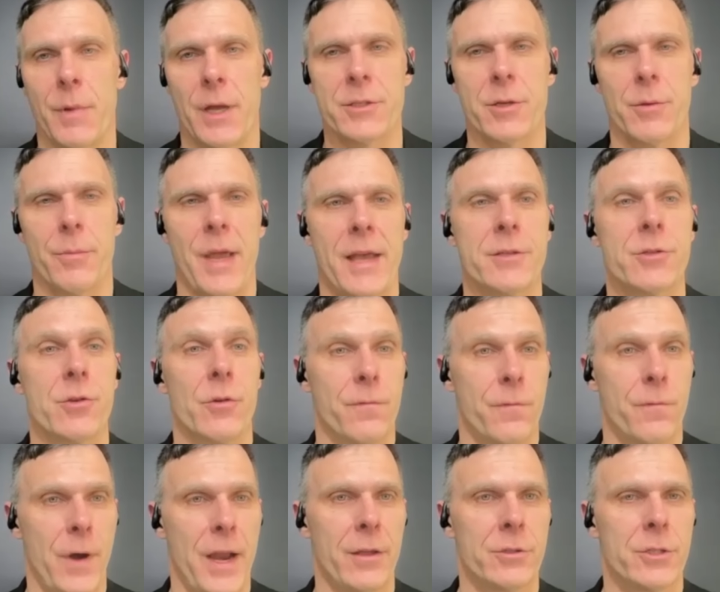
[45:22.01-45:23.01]
of muscle mass, so
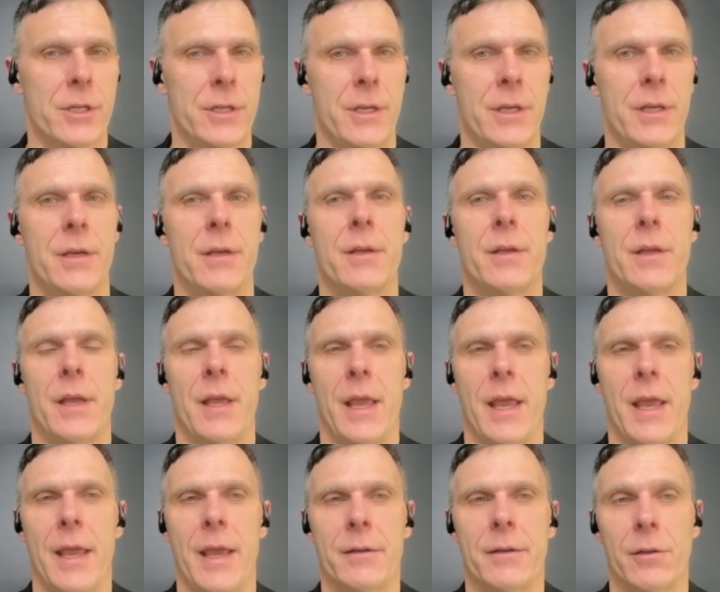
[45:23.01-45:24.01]
frailty,
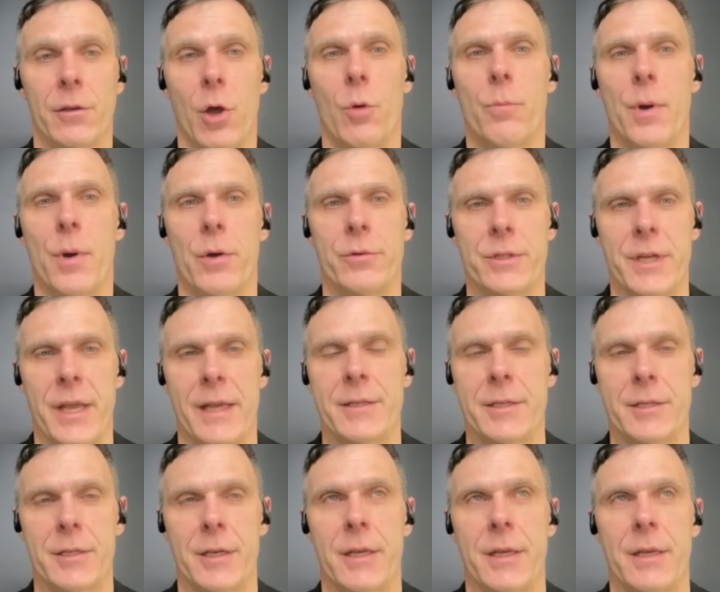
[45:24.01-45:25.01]
and low bone
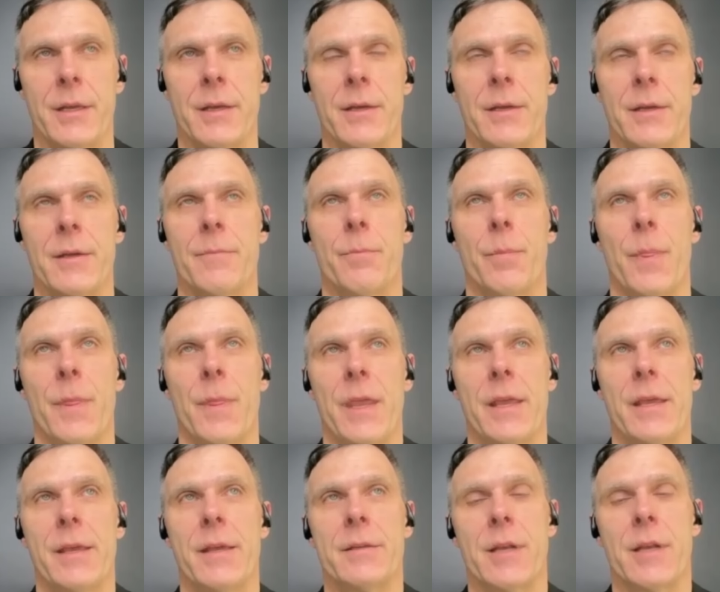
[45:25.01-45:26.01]
density
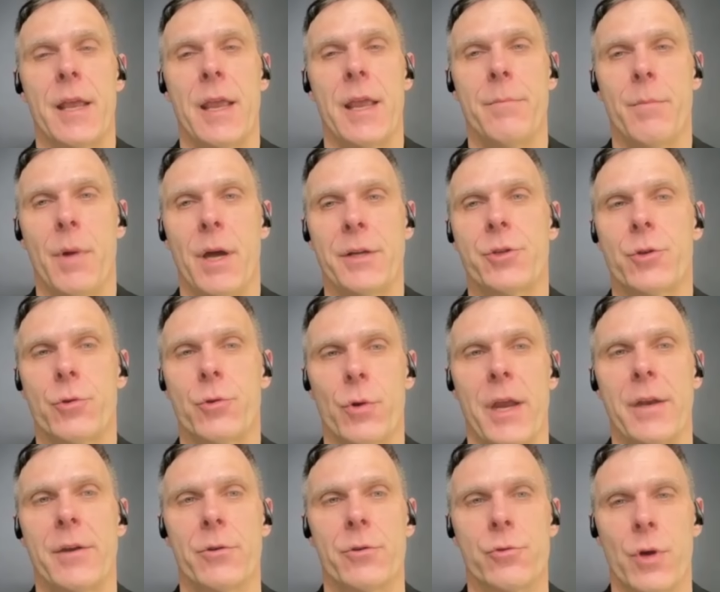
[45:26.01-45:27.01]
is a much
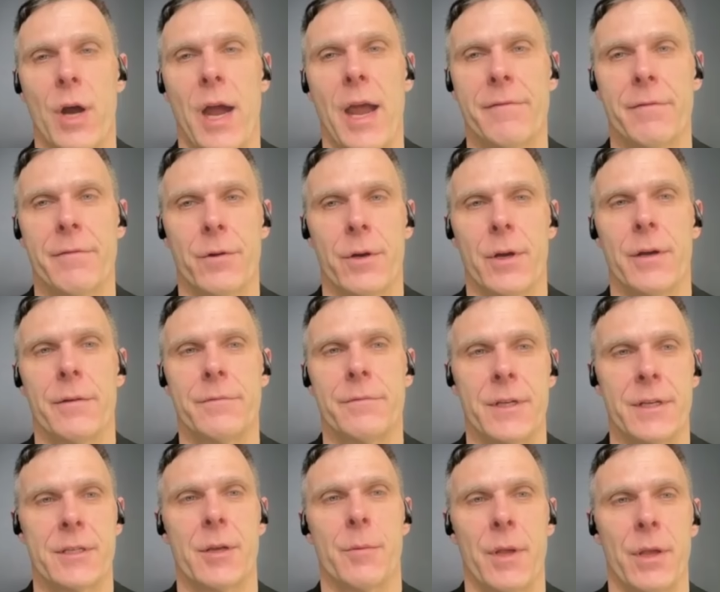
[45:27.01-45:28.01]
greater driver of
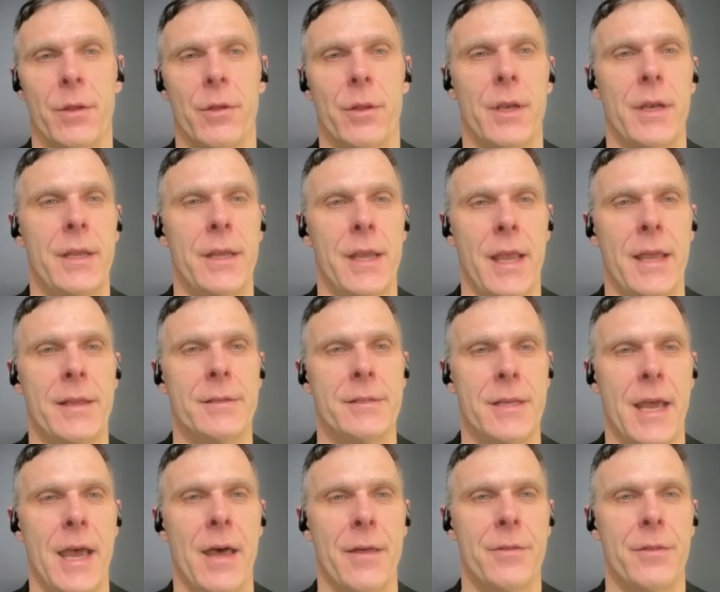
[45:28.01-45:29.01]
disability and
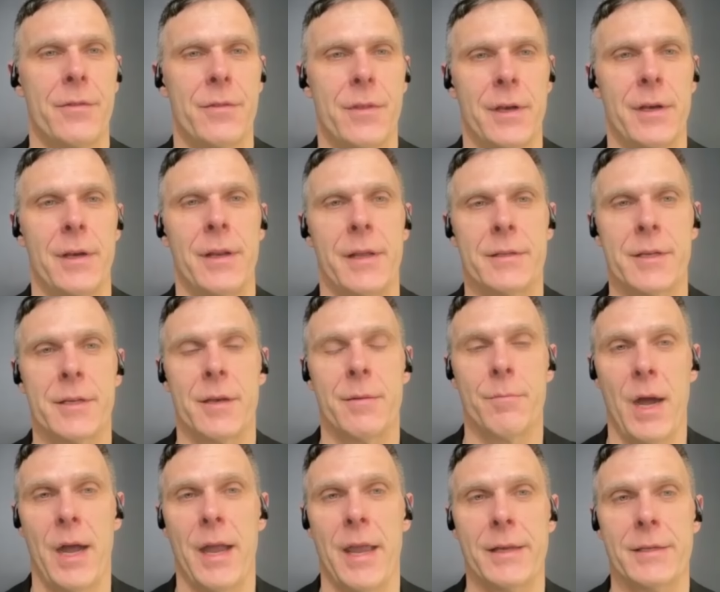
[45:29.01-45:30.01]
death than it is
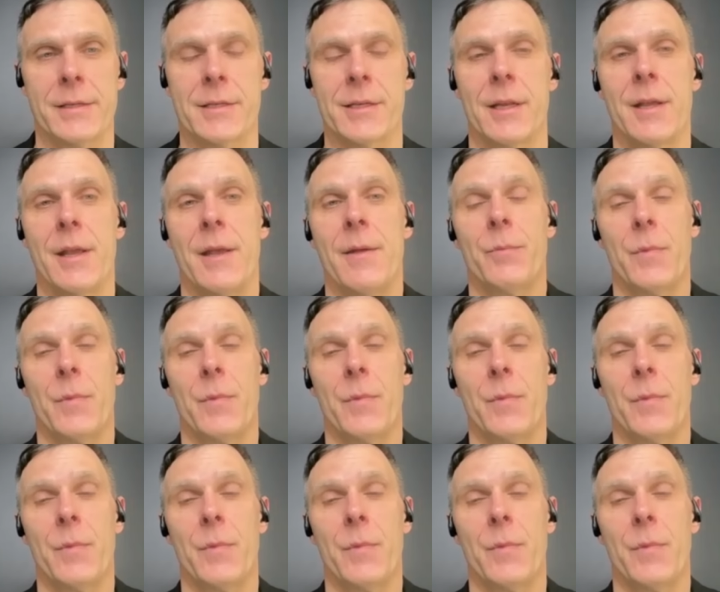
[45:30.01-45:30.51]
in mice.